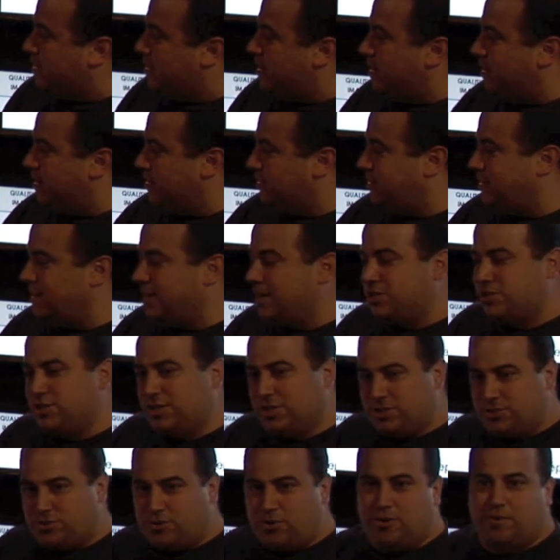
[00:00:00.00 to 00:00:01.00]

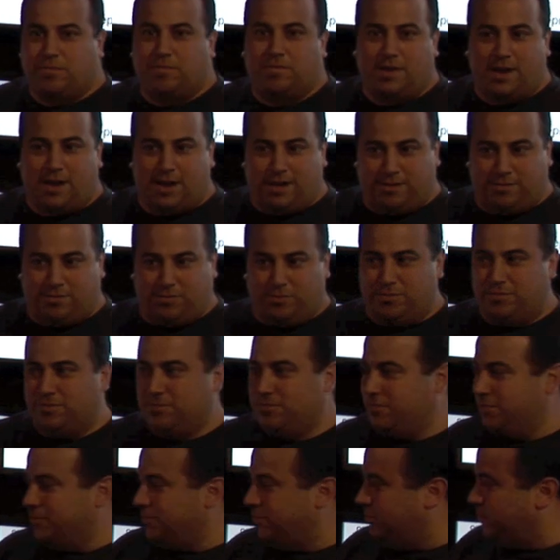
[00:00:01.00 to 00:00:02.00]
THX certified.
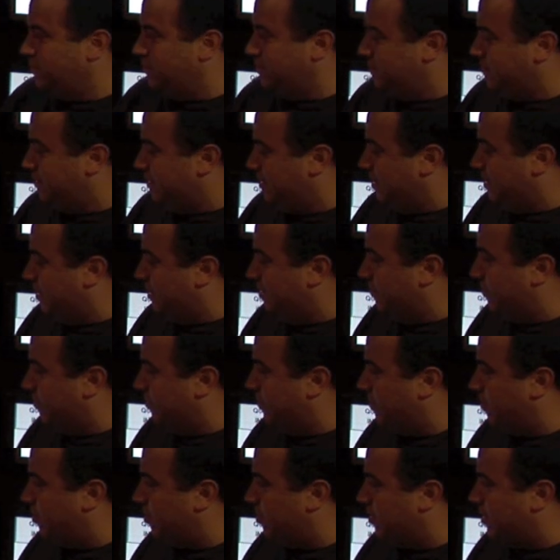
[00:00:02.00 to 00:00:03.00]

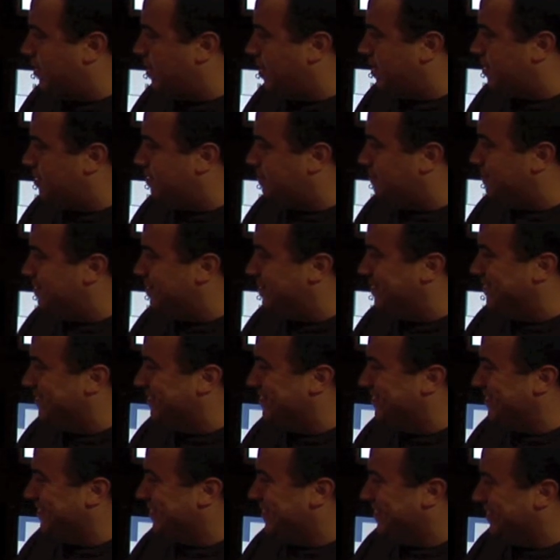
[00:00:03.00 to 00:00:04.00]
We've heard of that.
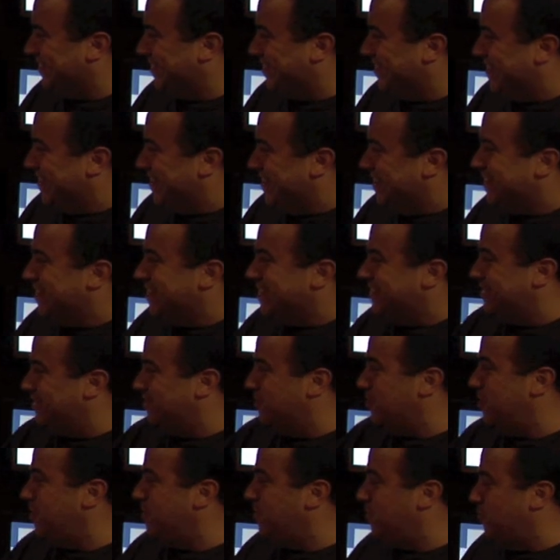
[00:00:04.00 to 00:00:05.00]

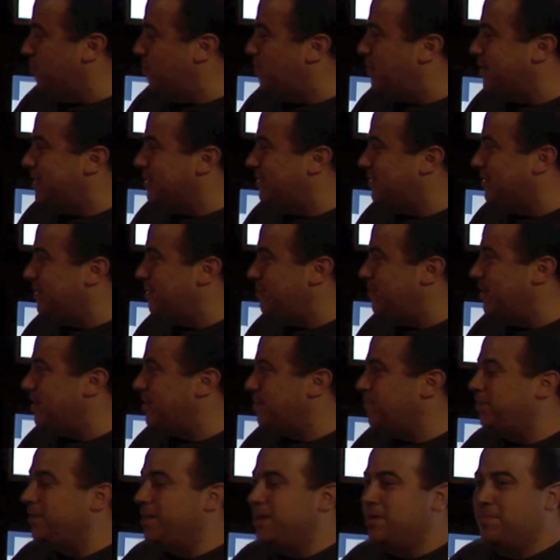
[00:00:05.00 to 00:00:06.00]
24p
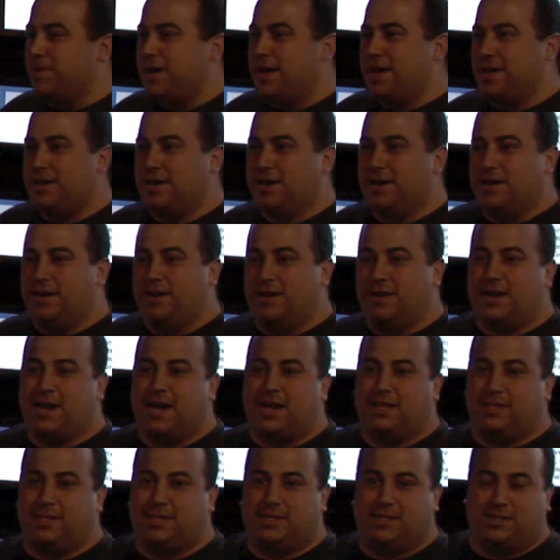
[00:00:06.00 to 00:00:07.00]
cinematic playback.
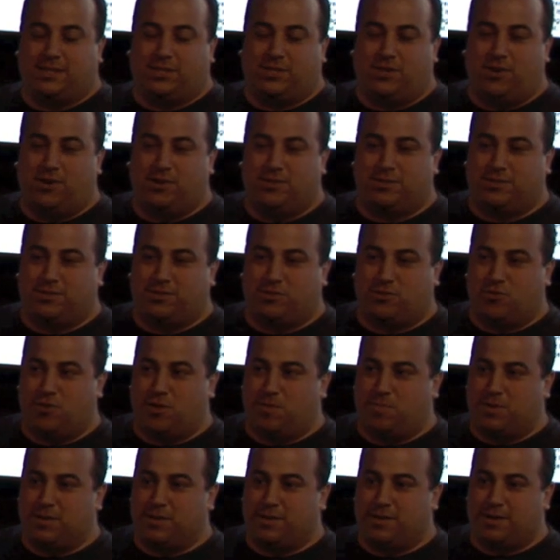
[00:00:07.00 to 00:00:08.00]
96 hertz
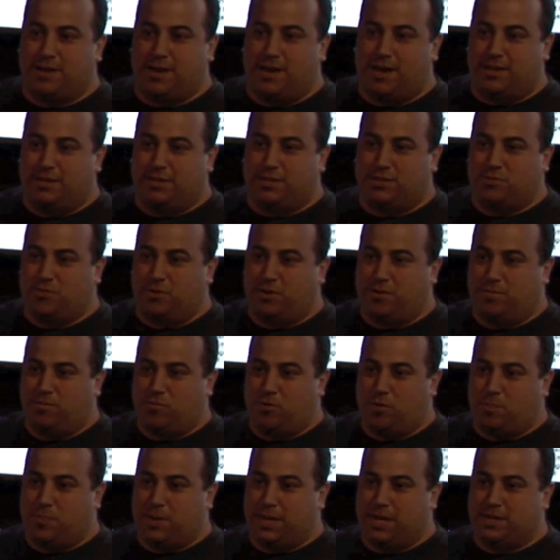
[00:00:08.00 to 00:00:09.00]
treatment on the
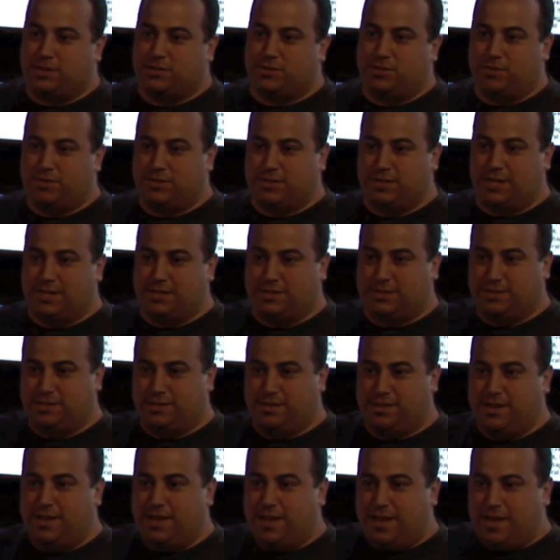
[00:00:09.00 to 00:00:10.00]
24p, so
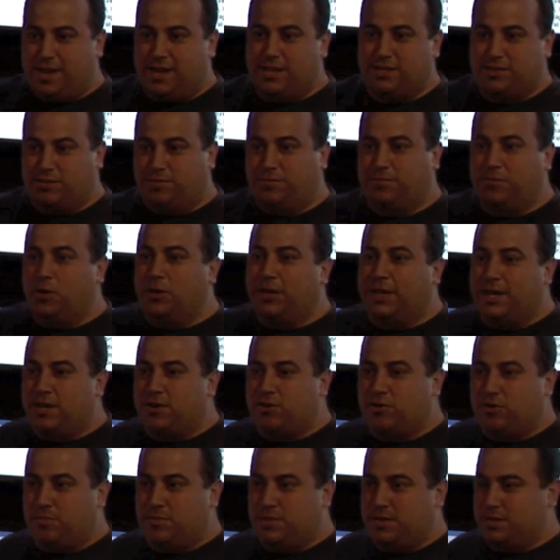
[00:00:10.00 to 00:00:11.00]
it's a full
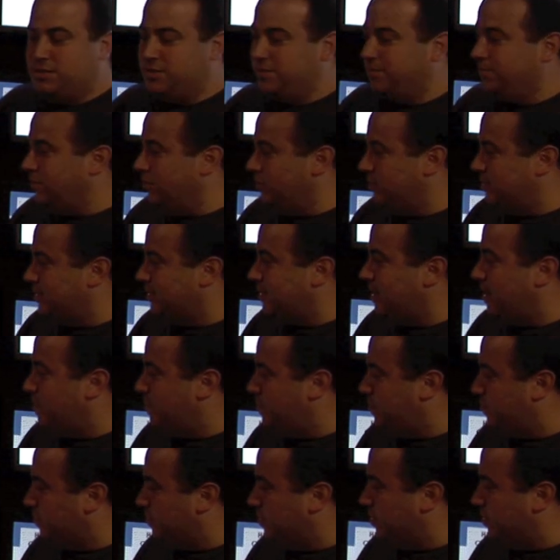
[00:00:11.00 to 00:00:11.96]
increment. It's a full step.